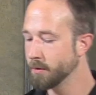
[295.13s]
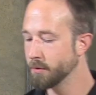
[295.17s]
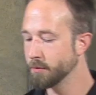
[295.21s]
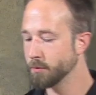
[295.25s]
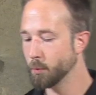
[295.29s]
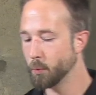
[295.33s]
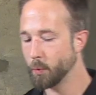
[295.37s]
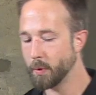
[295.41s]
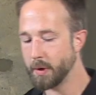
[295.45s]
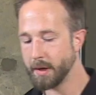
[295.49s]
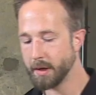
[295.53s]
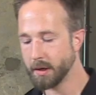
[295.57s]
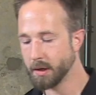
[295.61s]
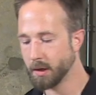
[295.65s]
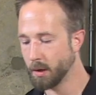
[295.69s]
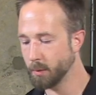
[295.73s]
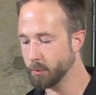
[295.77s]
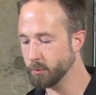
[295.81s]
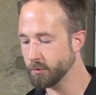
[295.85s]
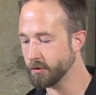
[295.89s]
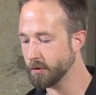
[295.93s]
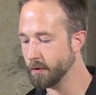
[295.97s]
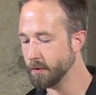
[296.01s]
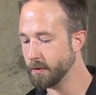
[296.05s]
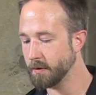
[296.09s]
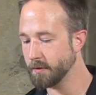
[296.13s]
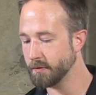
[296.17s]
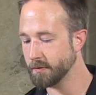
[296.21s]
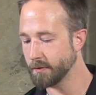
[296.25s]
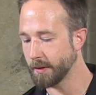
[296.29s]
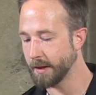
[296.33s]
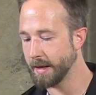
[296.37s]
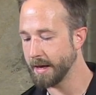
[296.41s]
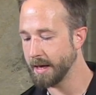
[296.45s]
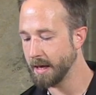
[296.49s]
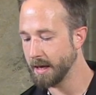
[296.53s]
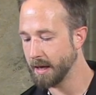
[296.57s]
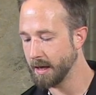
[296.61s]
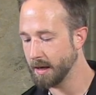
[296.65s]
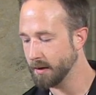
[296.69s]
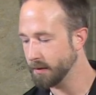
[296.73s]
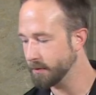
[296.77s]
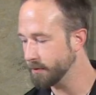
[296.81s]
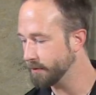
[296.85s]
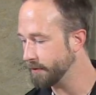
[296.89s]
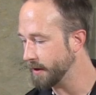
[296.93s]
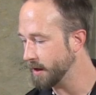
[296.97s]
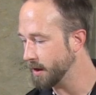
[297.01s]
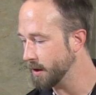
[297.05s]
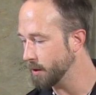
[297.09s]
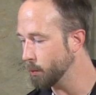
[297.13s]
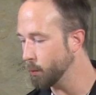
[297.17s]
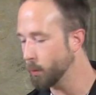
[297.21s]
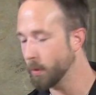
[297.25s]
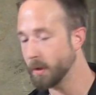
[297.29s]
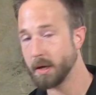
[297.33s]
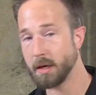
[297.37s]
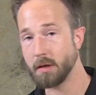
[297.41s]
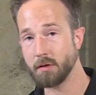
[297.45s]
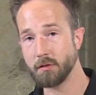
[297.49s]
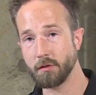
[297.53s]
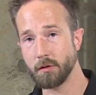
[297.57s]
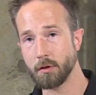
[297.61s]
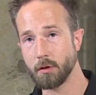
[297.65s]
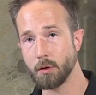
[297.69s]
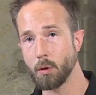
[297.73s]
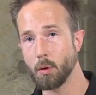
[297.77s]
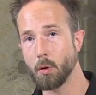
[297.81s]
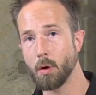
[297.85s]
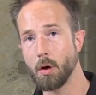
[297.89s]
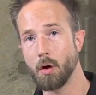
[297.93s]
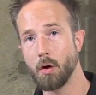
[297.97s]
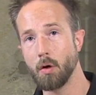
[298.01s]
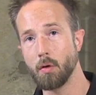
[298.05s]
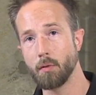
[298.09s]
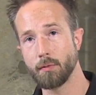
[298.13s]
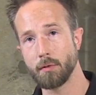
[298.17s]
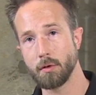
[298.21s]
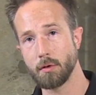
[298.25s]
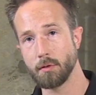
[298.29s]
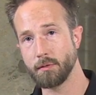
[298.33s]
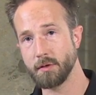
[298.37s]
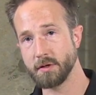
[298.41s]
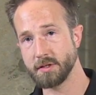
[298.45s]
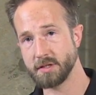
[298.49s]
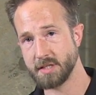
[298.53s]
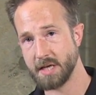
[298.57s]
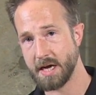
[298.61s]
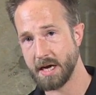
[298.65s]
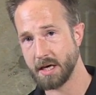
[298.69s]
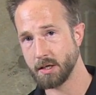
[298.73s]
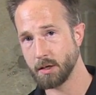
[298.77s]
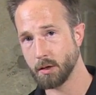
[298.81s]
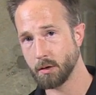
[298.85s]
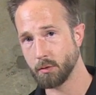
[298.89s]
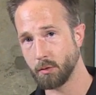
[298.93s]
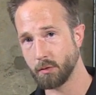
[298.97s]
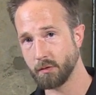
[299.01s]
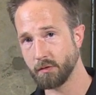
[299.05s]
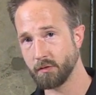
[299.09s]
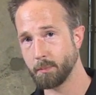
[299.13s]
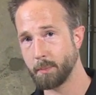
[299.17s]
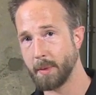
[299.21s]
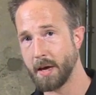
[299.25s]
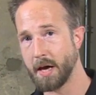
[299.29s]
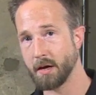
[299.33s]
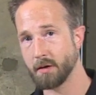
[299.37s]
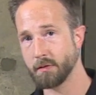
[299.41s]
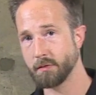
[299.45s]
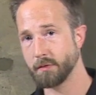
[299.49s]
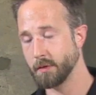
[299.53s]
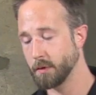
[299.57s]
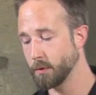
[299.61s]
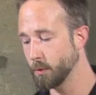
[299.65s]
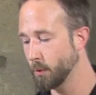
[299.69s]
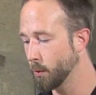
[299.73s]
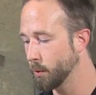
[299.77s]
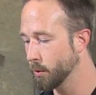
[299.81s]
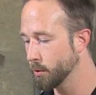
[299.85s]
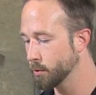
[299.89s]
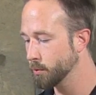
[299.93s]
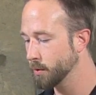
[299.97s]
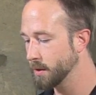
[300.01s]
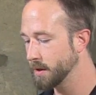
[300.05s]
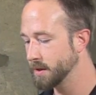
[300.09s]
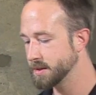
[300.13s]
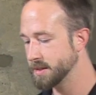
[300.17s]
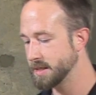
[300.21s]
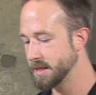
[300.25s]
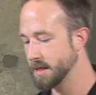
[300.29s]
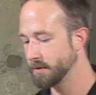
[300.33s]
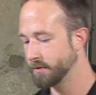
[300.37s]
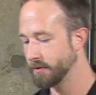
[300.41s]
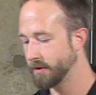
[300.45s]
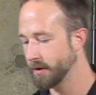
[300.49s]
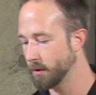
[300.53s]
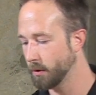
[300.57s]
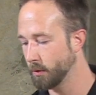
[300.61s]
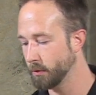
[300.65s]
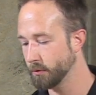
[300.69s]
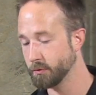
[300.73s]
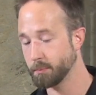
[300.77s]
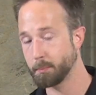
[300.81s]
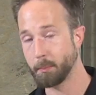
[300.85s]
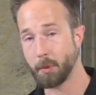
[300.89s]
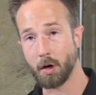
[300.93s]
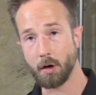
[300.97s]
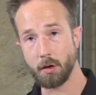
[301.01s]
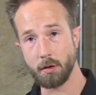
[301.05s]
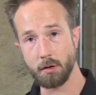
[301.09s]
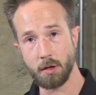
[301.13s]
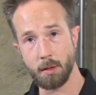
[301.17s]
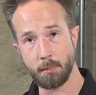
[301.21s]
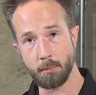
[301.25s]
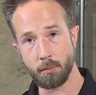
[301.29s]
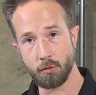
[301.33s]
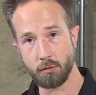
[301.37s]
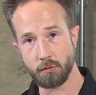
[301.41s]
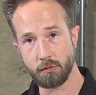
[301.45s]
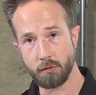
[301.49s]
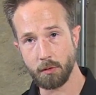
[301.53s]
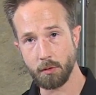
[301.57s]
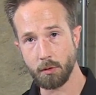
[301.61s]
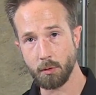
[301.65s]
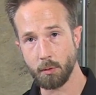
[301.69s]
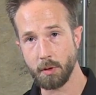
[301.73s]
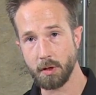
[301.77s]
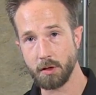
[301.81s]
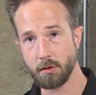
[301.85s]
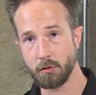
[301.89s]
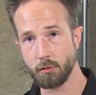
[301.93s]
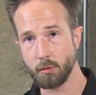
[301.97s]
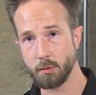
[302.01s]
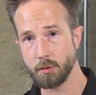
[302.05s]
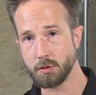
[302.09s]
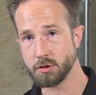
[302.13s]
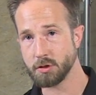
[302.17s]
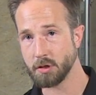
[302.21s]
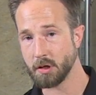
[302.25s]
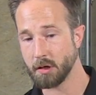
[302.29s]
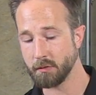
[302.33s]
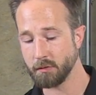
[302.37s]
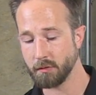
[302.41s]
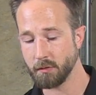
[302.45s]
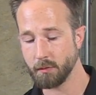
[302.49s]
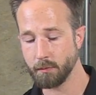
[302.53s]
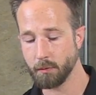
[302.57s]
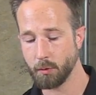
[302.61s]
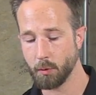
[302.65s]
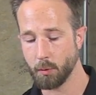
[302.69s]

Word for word: So when it comes to these light heads and wanting to go over the technical specs and ordering details, part numbers are going to adjust, of